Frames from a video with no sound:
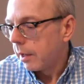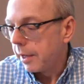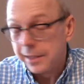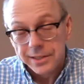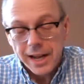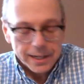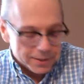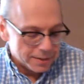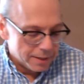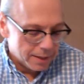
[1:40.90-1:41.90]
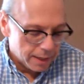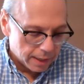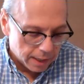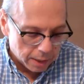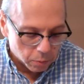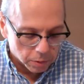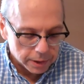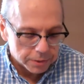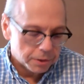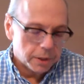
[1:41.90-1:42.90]
it's nice. Uh, I wore it
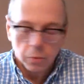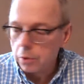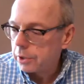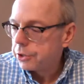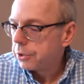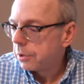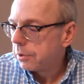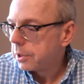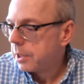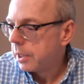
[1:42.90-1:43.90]
yesterday, wore this shirt,